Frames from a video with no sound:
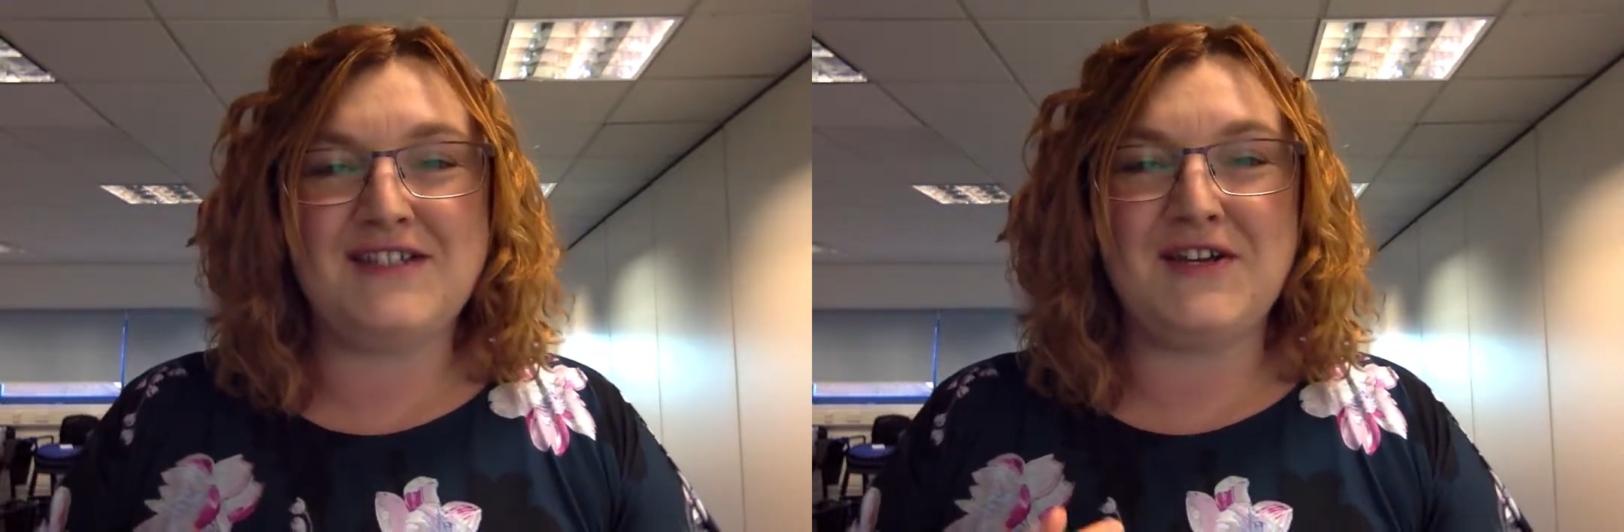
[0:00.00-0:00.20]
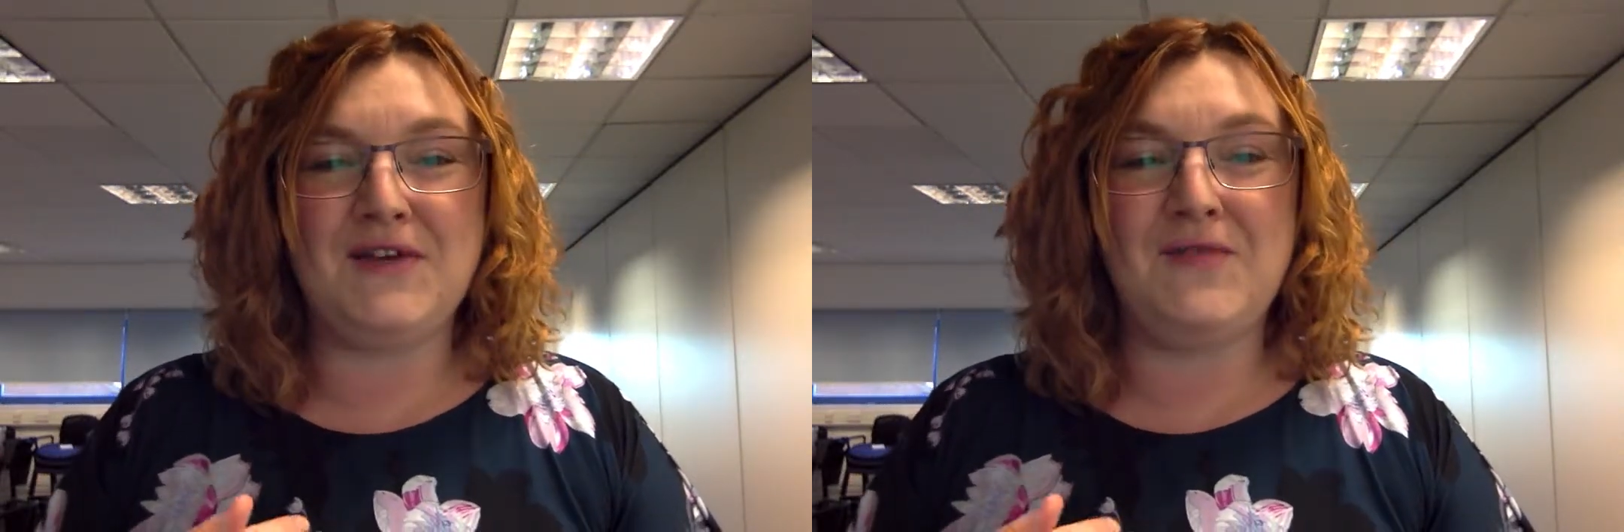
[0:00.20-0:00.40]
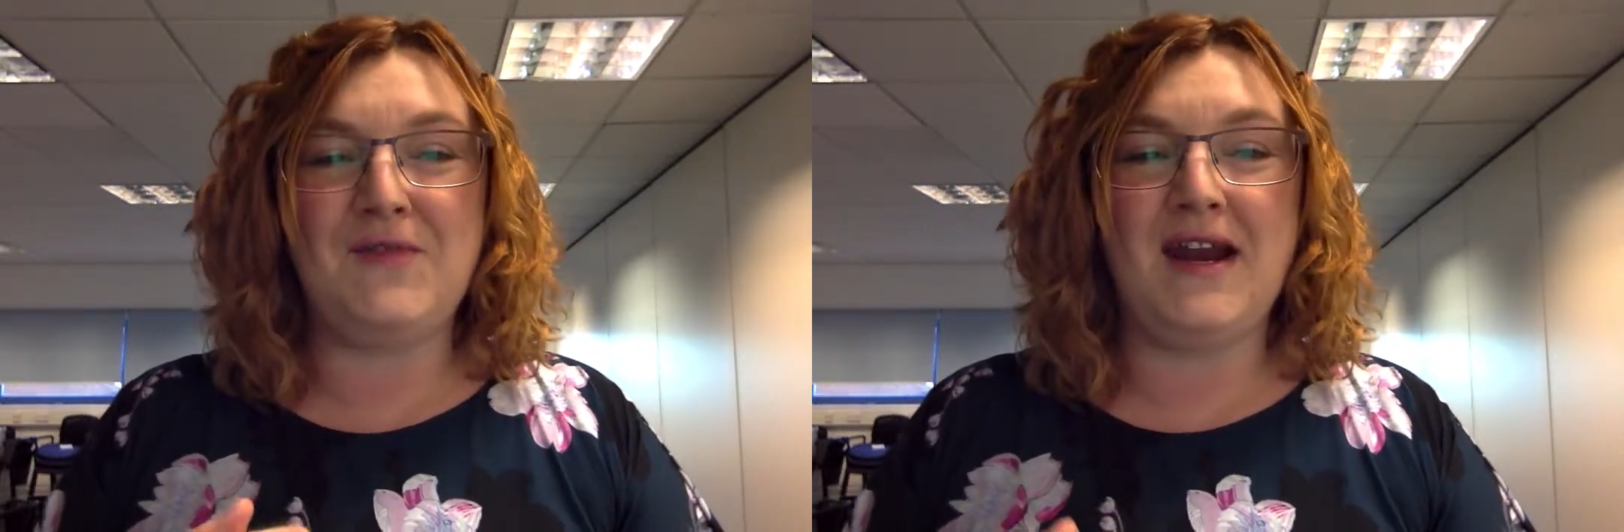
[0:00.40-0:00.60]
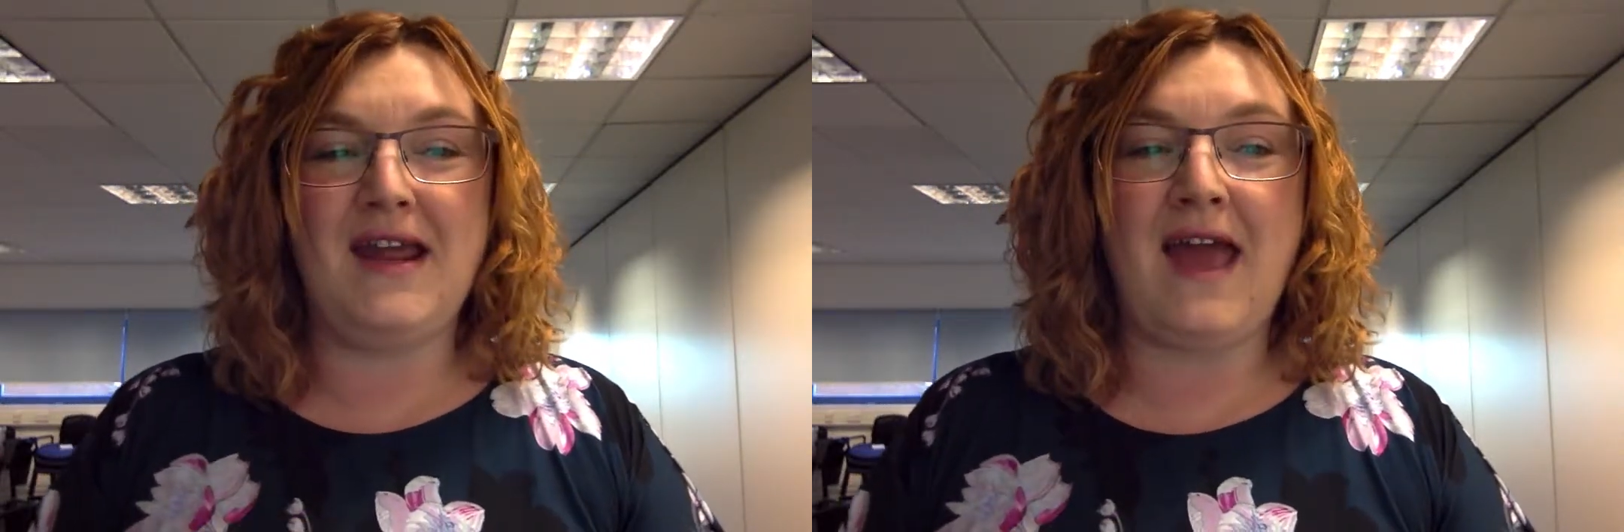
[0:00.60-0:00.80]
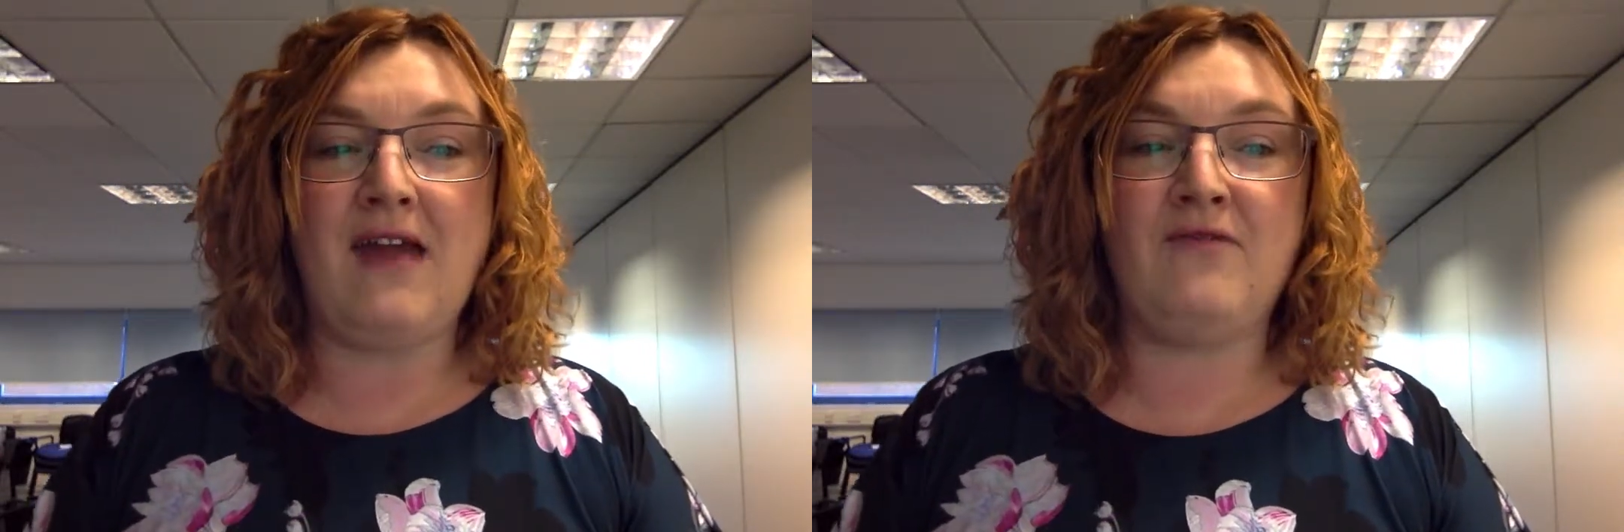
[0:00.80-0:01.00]
to really
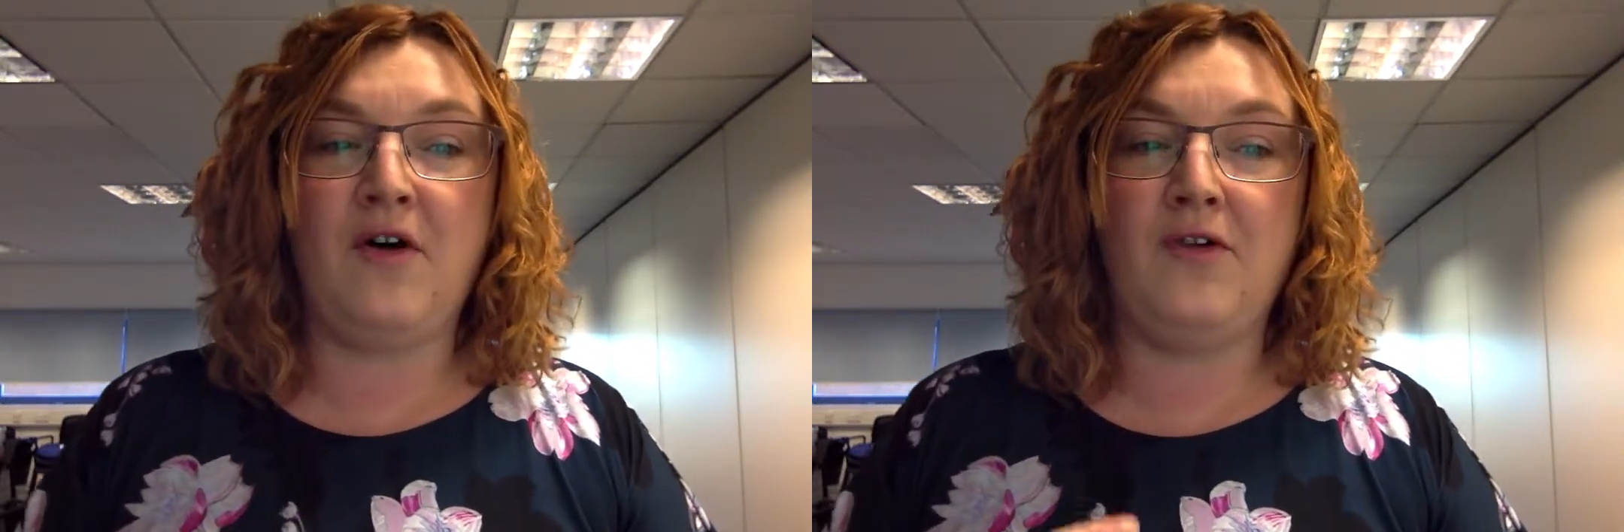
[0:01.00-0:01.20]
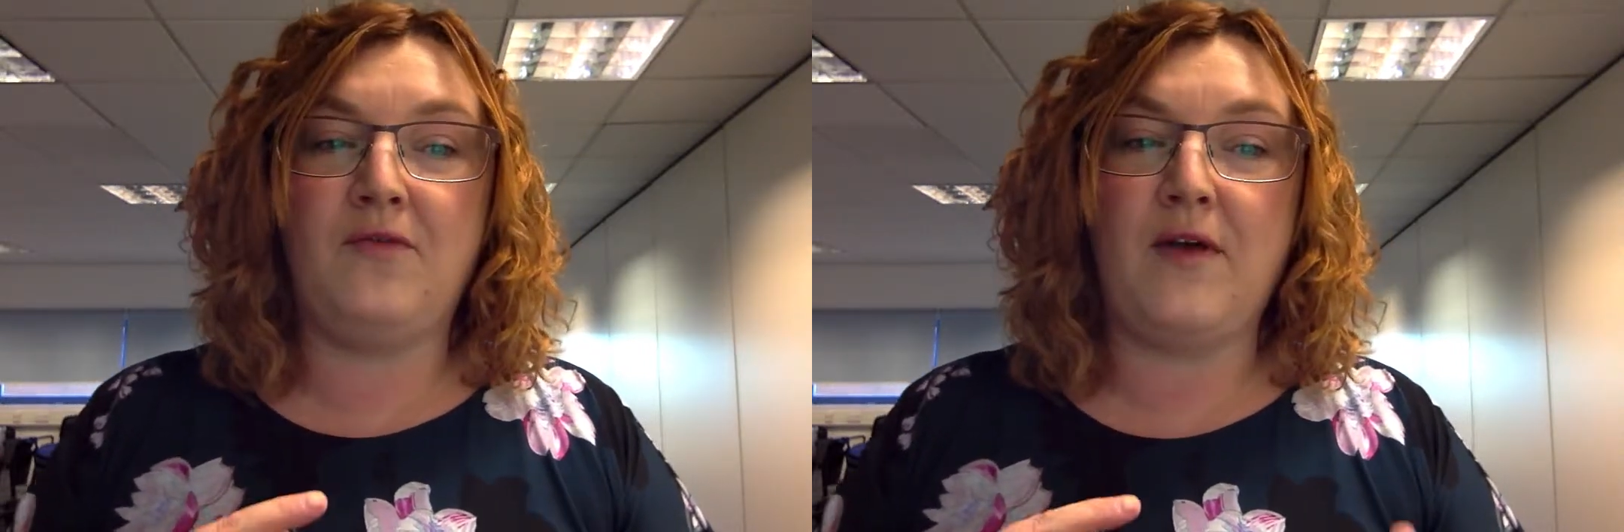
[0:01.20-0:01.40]
get involved